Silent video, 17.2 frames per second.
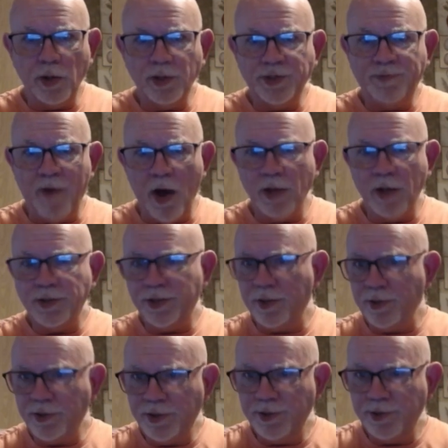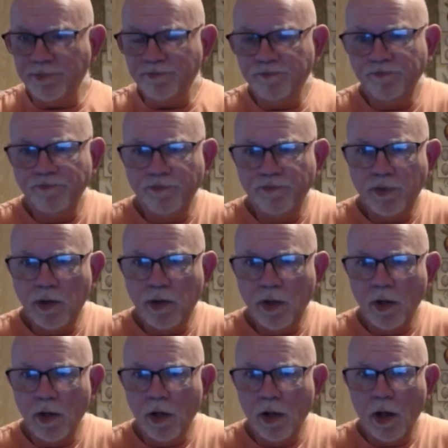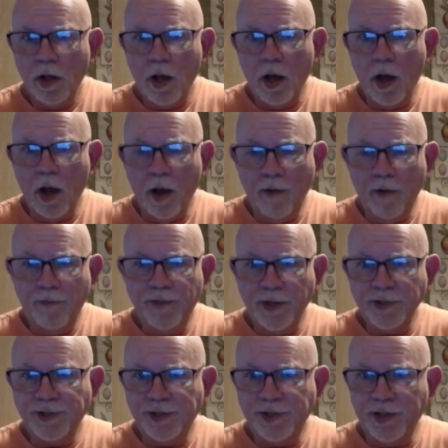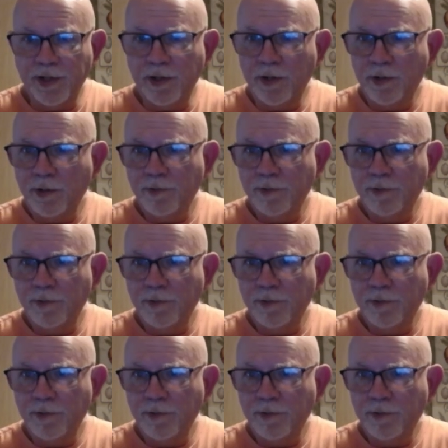sponsors of this dinner,